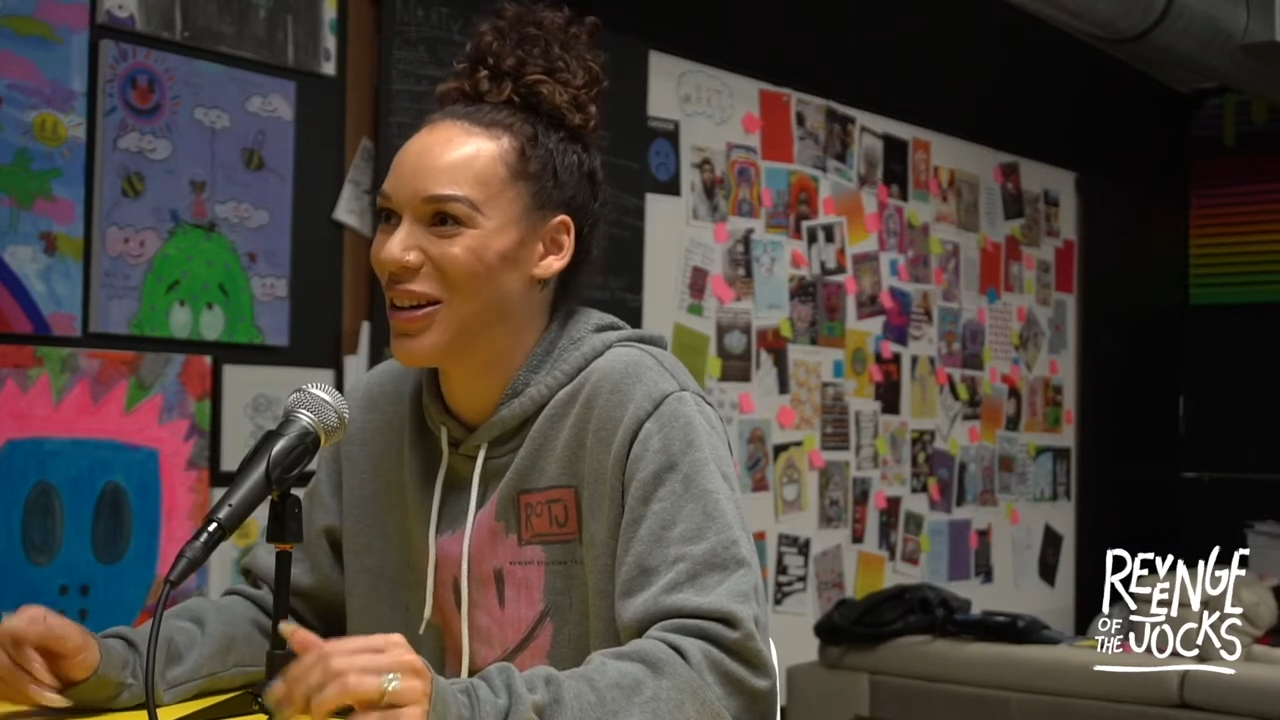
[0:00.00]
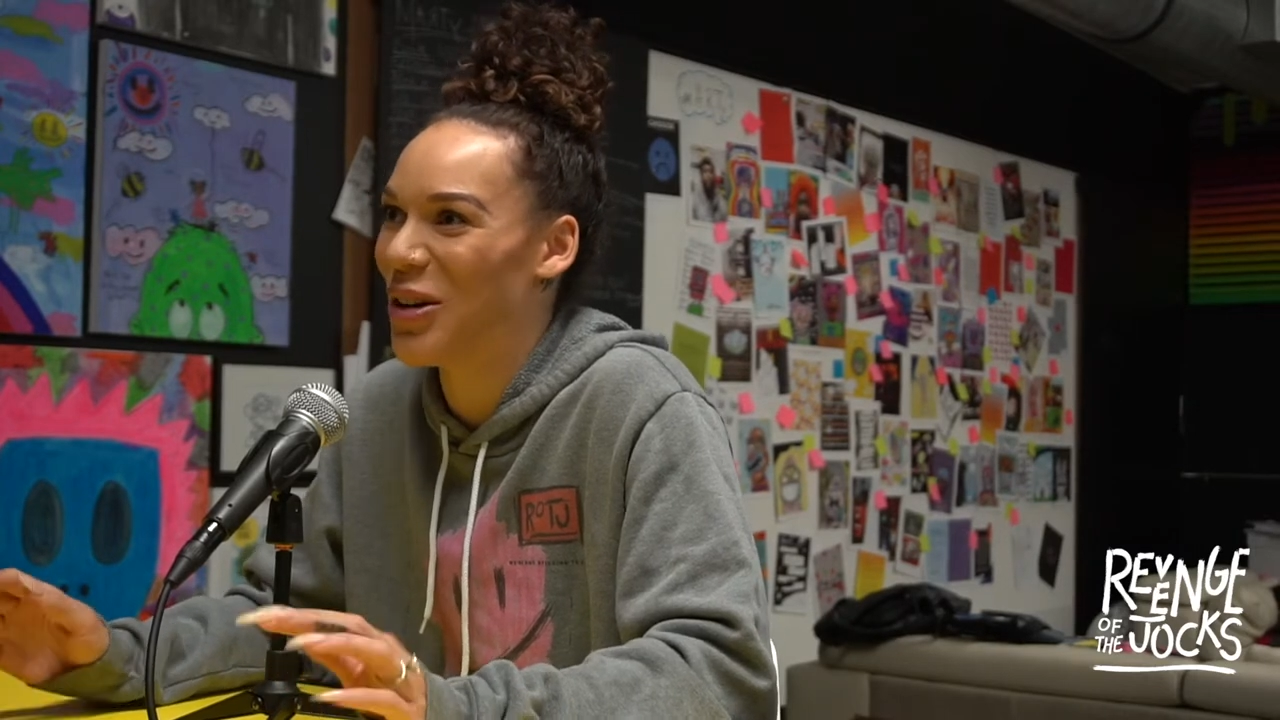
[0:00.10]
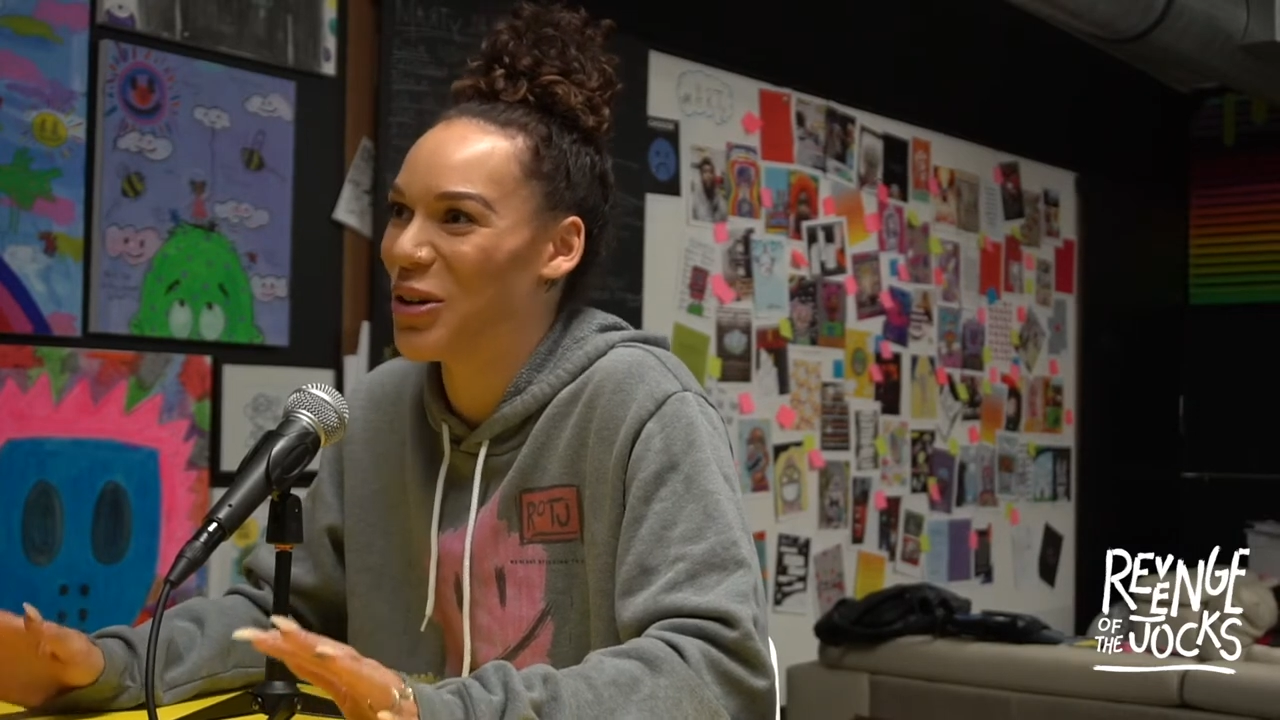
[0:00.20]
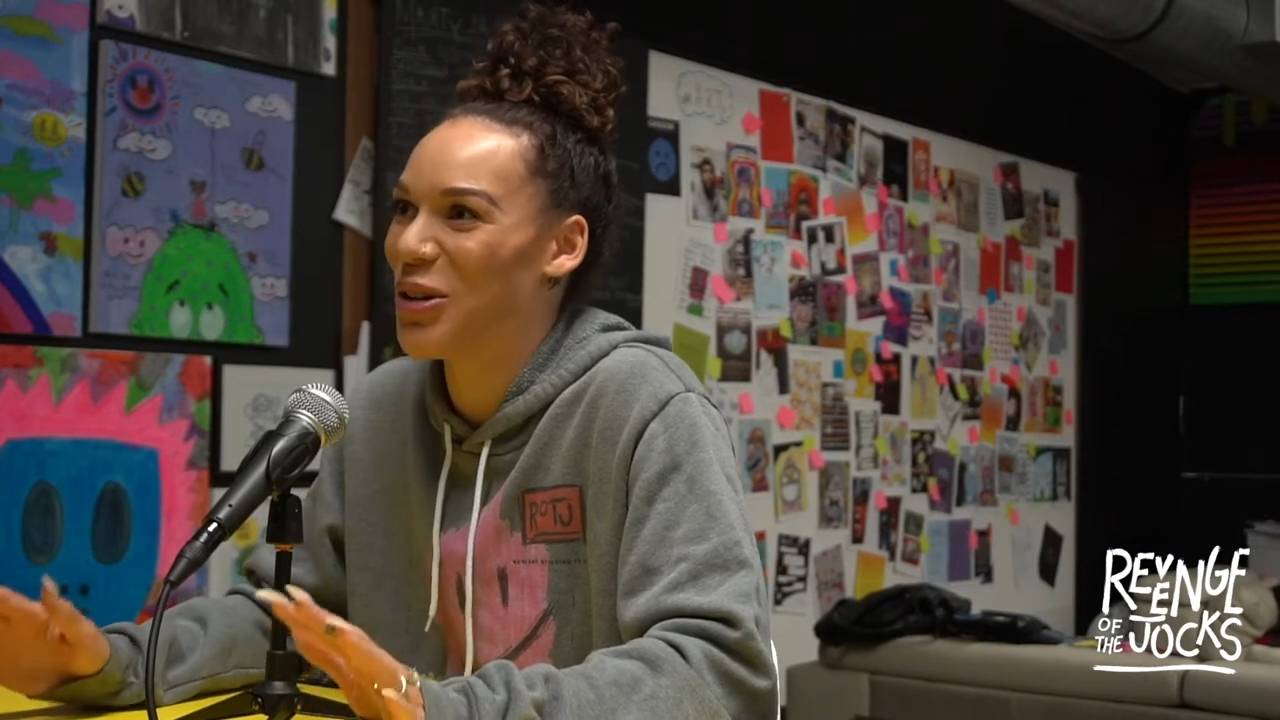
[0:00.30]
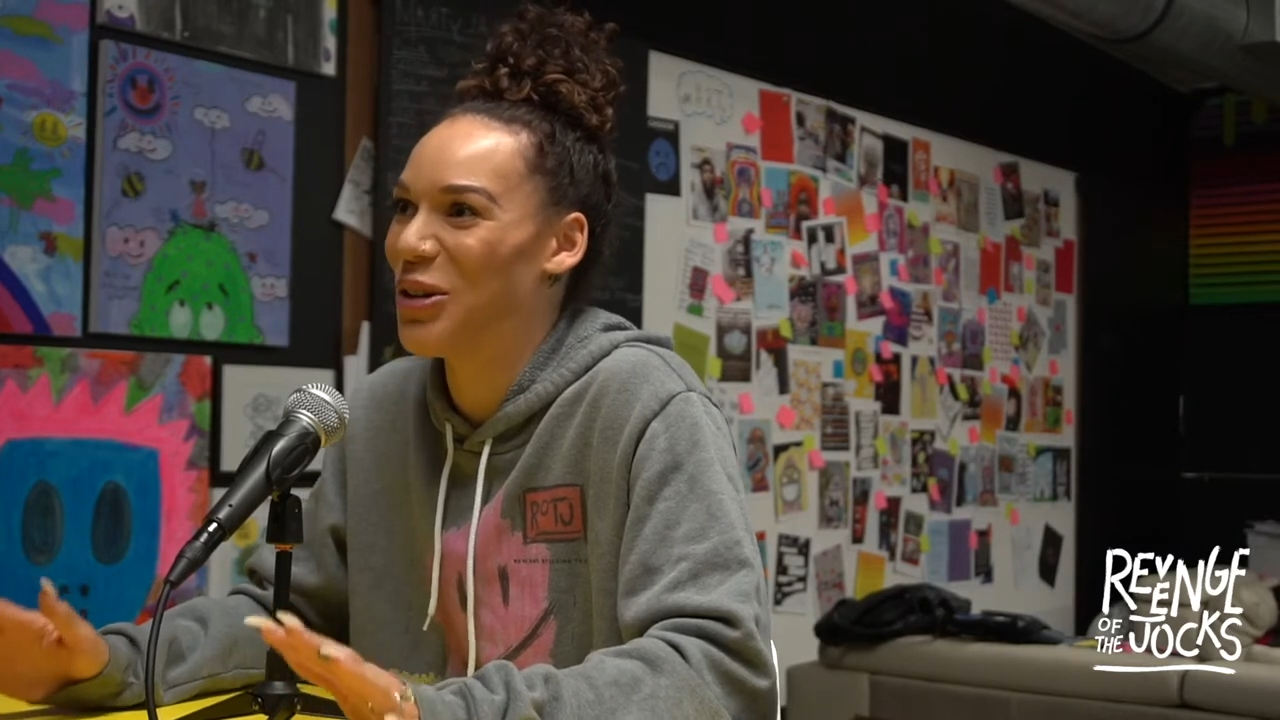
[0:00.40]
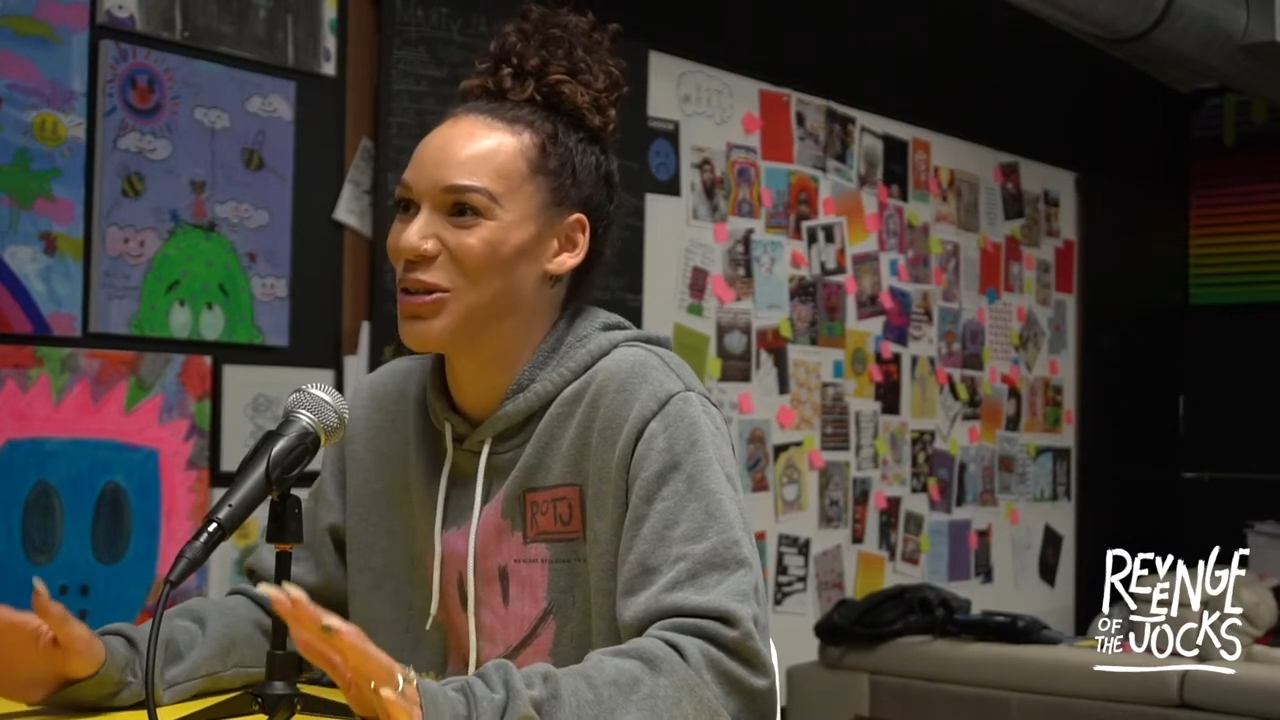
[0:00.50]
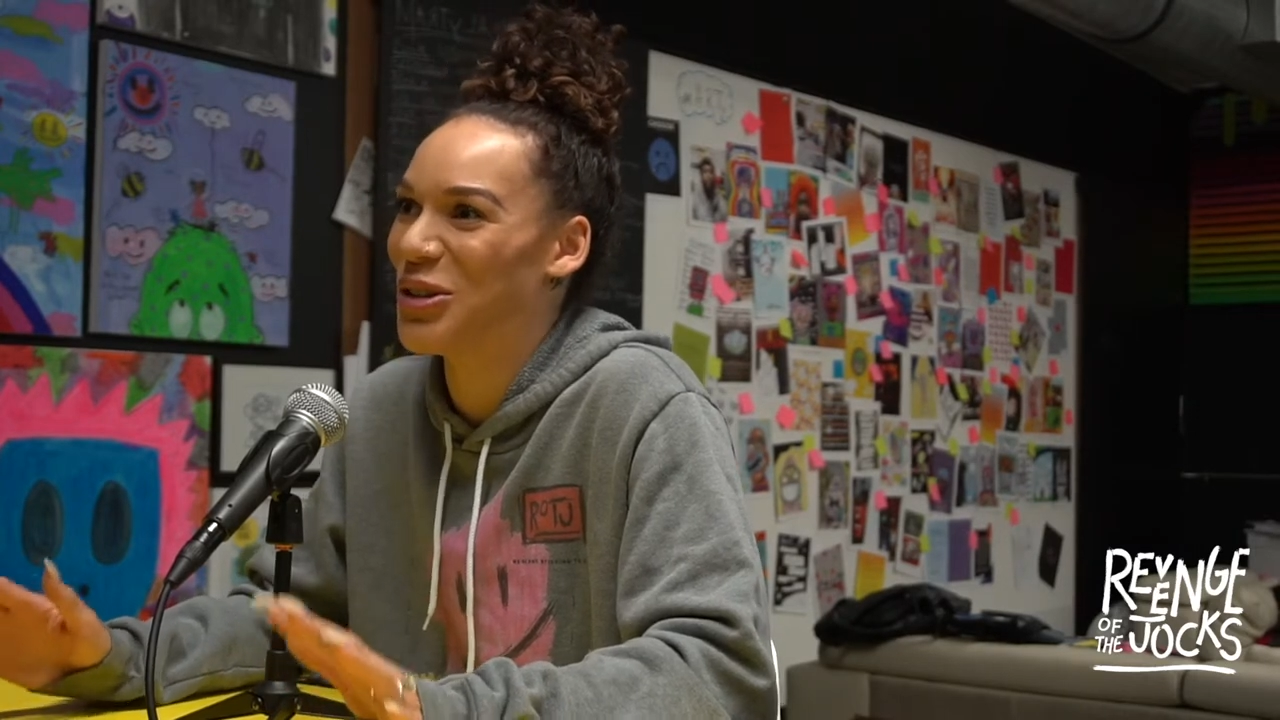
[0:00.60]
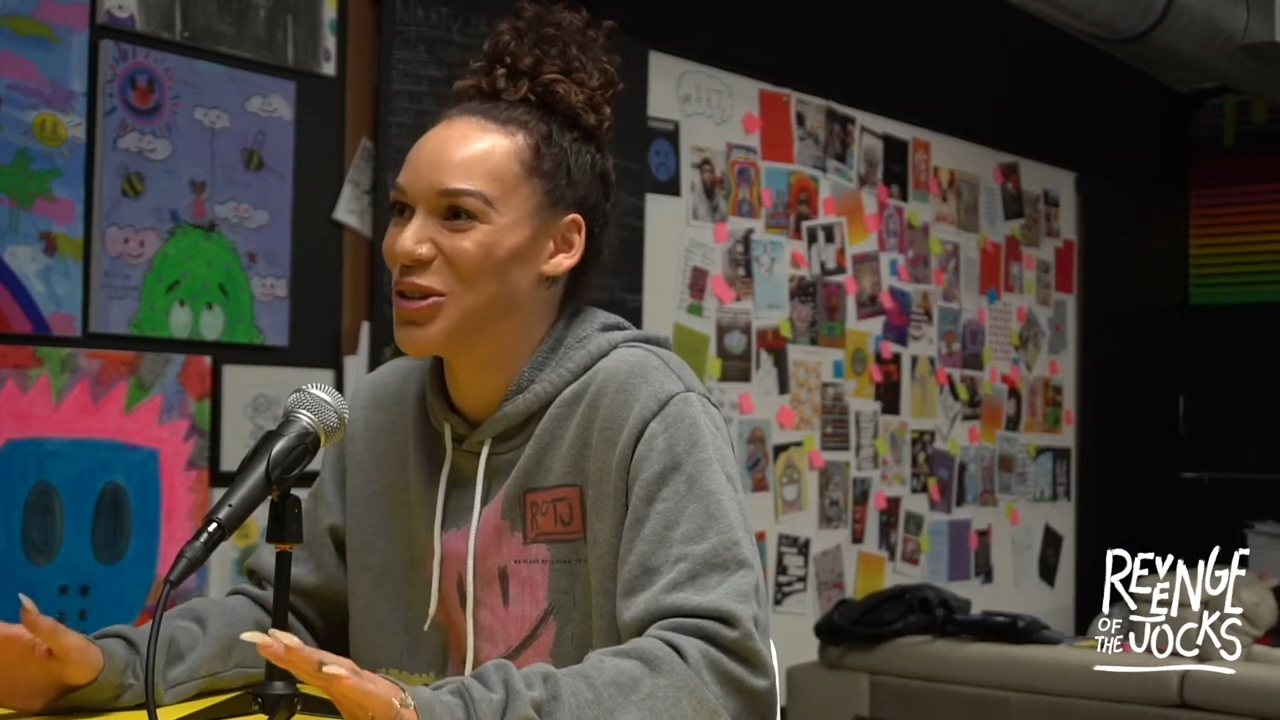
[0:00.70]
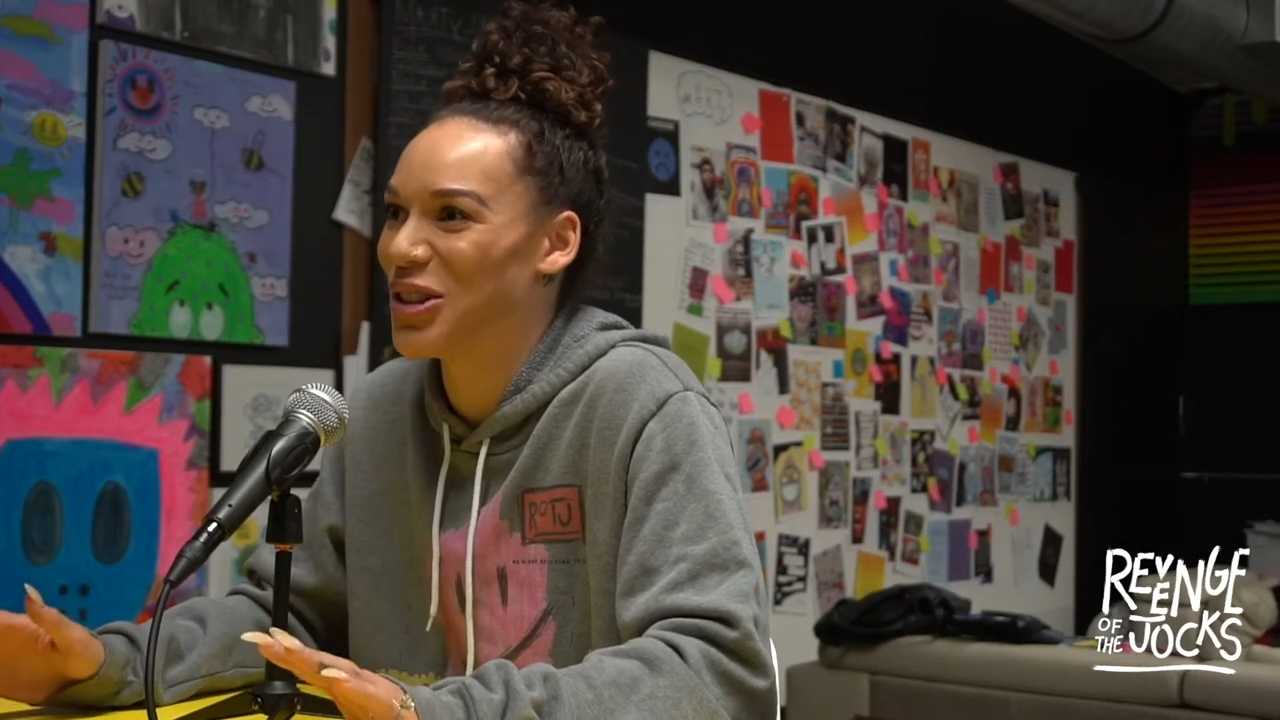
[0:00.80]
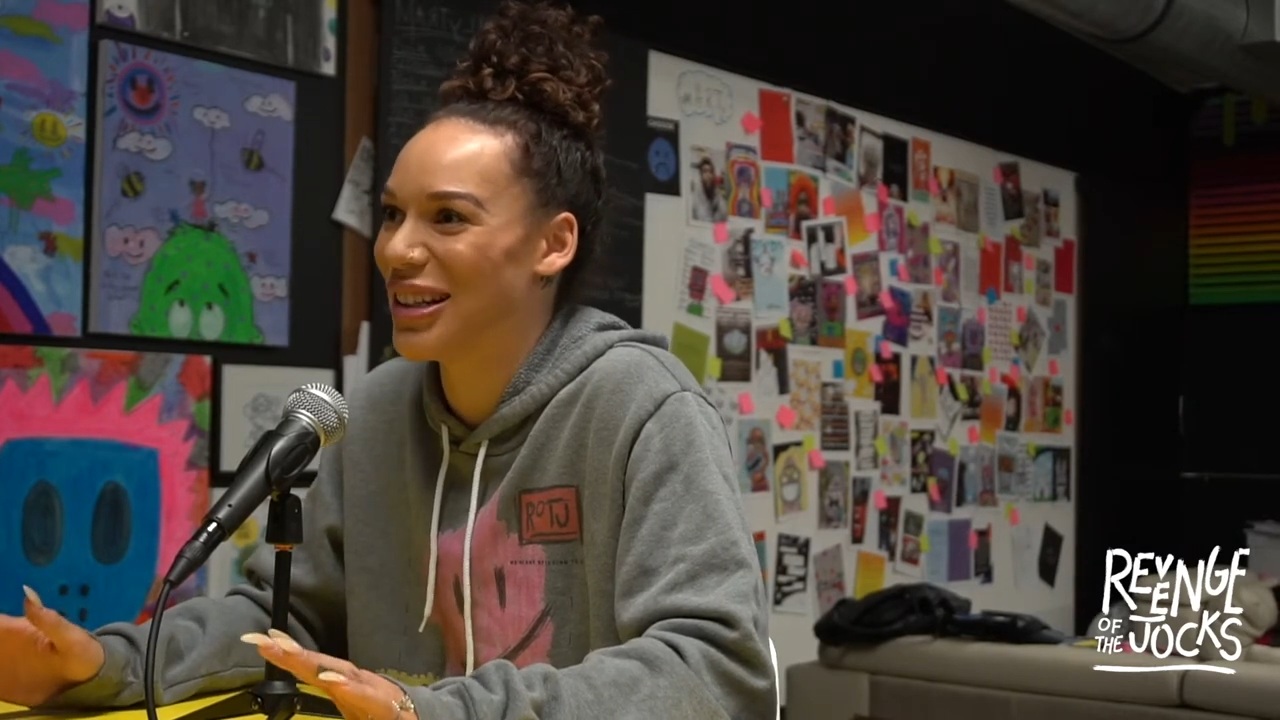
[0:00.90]
oh, you don't
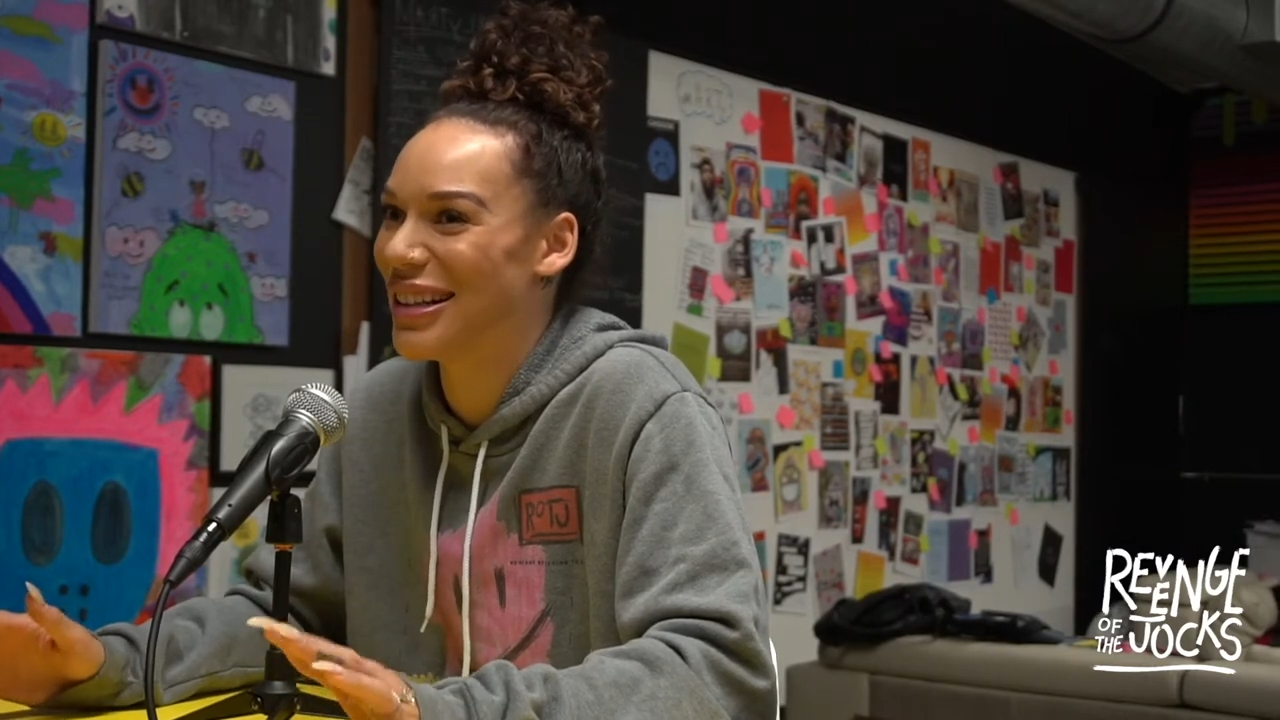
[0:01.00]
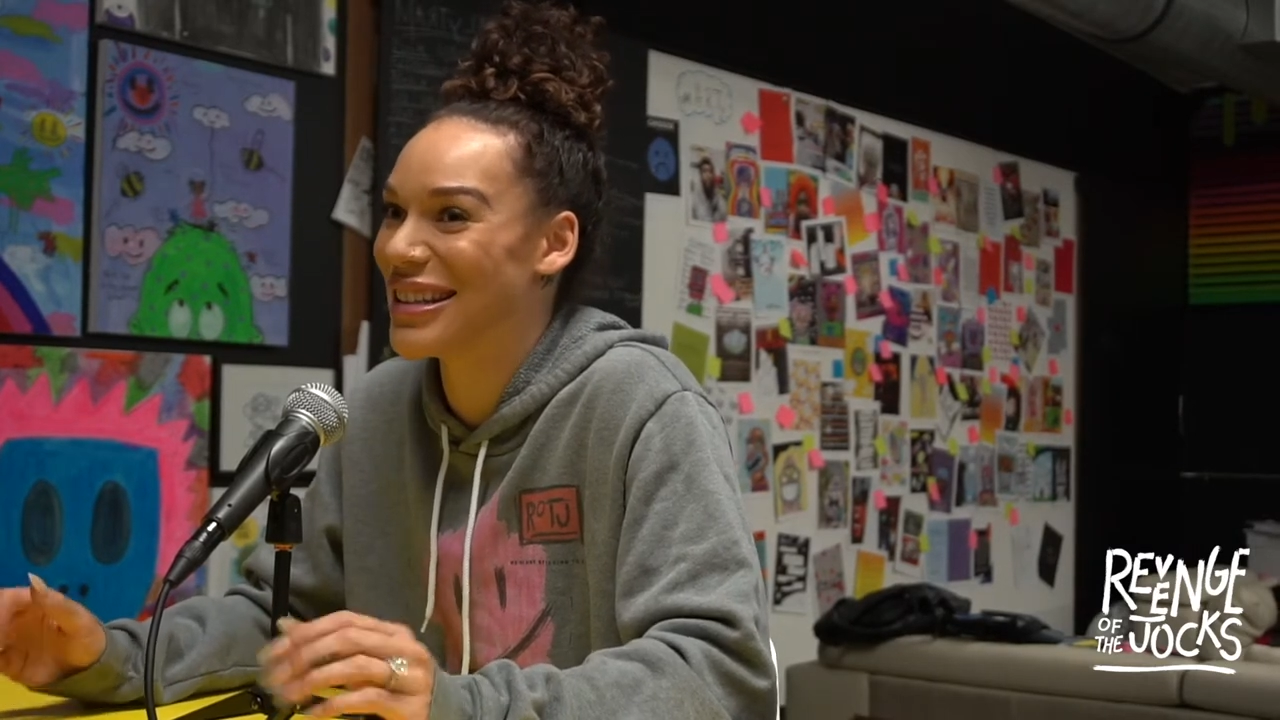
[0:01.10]
do shit.